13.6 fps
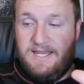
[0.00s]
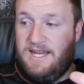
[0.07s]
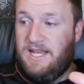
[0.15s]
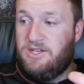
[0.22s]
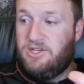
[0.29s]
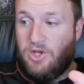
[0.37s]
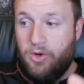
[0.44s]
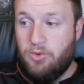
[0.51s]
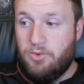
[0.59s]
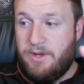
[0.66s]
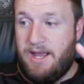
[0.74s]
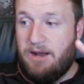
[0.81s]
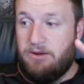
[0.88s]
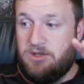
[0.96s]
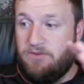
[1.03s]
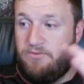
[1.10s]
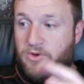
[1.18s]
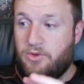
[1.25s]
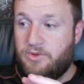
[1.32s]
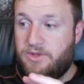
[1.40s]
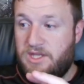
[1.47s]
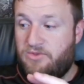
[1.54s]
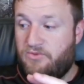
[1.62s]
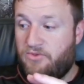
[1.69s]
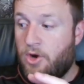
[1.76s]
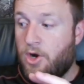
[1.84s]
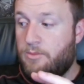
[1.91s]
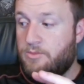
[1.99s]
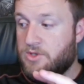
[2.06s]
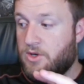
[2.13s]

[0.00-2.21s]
and I don't know how difficult these farms